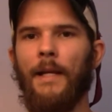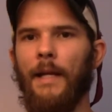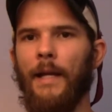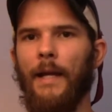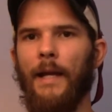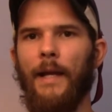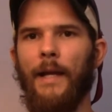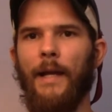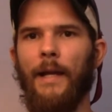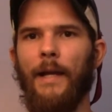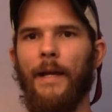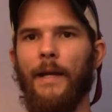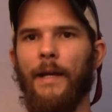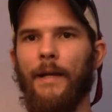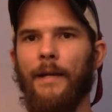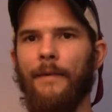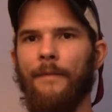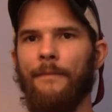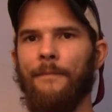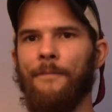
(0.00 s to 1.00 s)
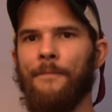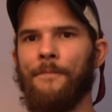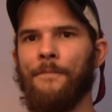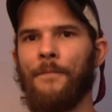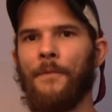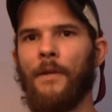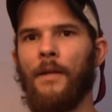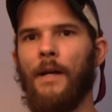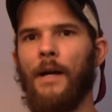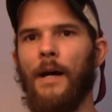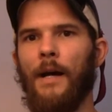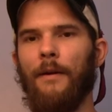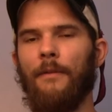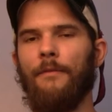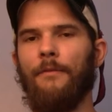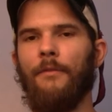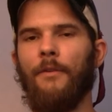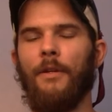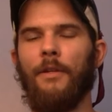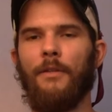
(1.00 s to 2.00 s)
and
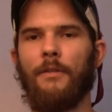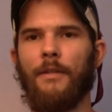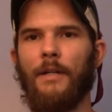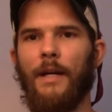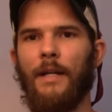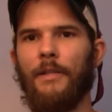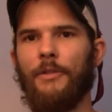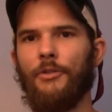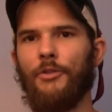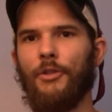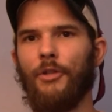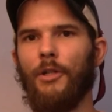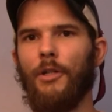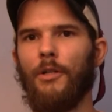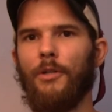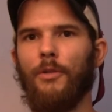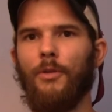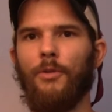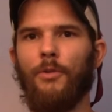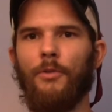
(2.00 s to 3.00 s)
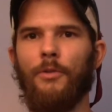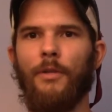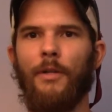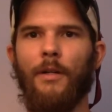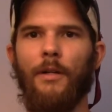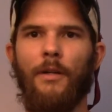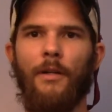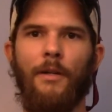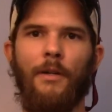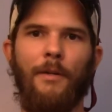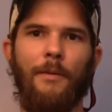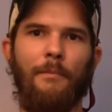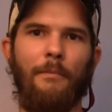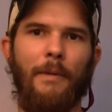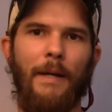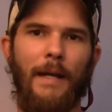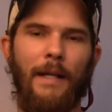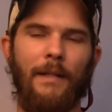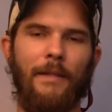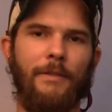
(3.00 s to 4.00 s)
I've kind of struggled
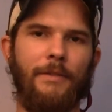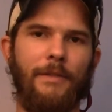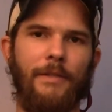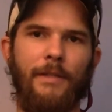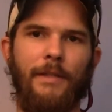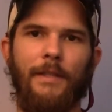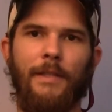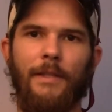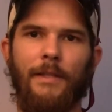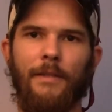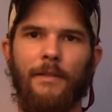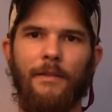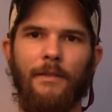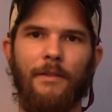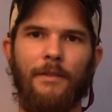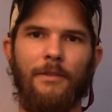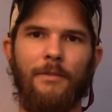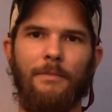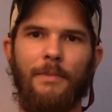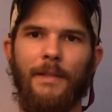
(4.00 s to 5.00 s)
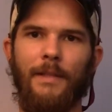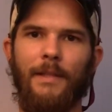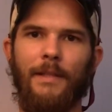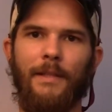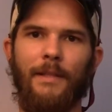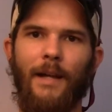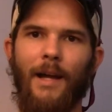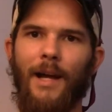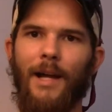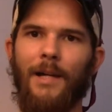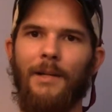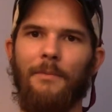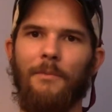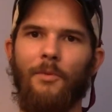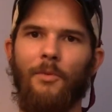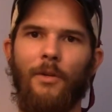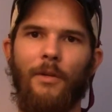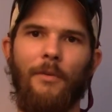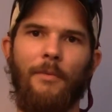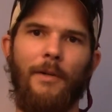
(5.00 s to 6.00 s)
balancing spending
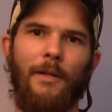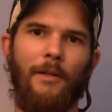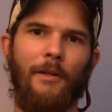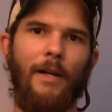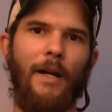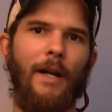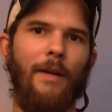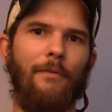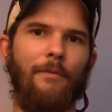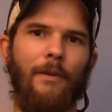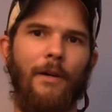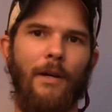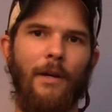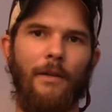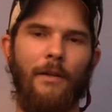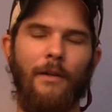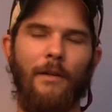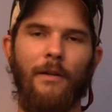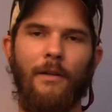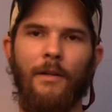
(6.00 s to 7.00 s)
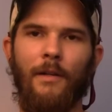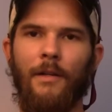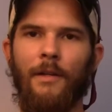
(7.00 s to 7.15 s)
time with my grandfather